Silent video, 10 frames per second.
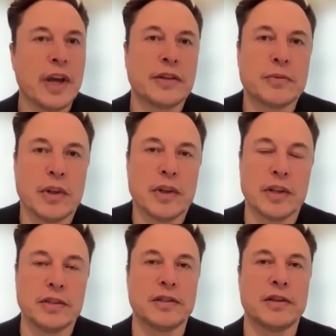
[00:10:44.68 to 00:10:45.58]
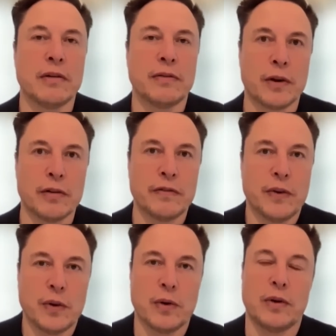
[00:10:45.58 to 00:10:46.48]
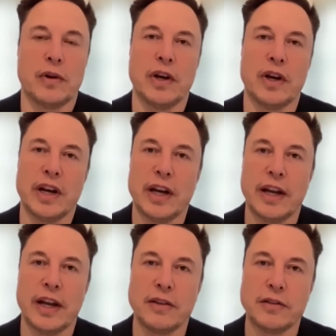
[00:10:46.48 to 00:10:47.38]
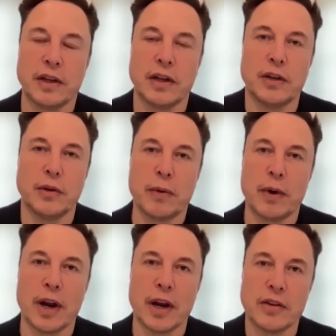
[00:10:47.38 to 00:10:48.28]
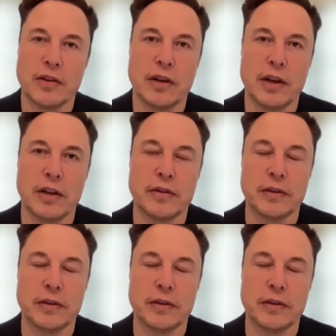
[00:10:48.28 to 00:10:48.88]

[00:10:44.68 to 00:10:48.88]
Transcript: Yes, well, this is not a forum for uh, announcing new products, uh,